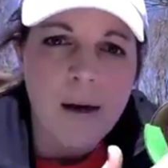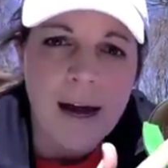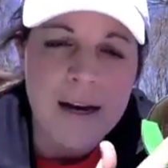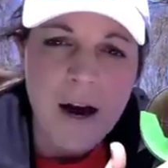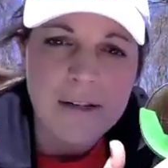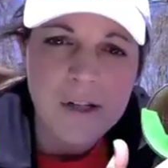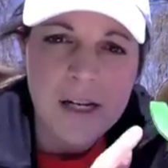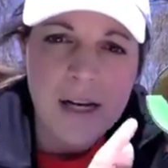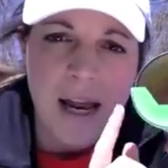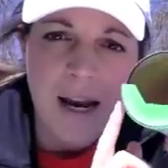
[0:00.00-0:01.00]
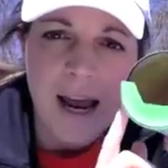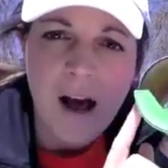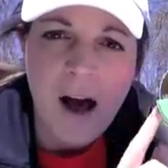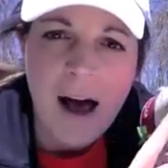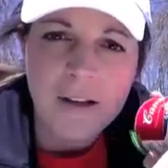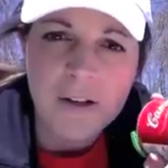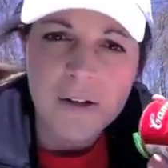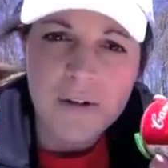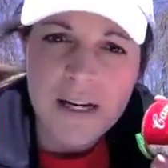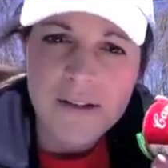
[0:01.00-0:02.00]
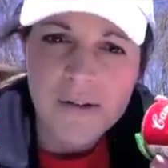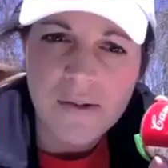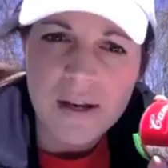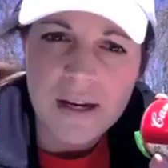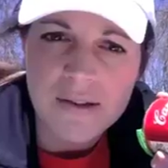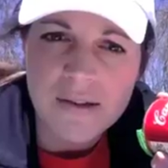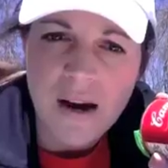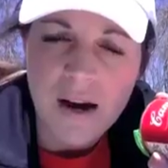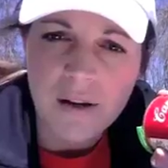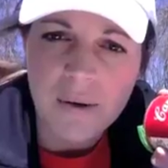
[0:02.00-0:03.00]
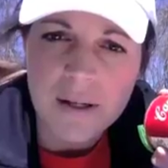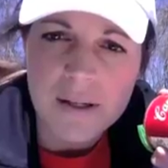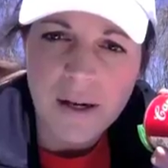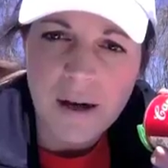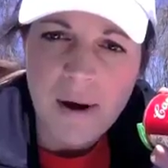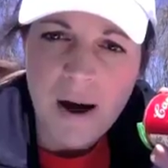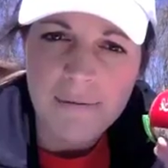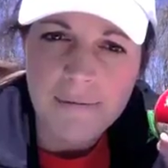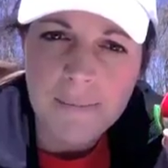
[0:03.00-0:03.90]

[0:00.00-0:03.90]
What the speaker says: I notched it and I hot glued it so that it's not going to come off.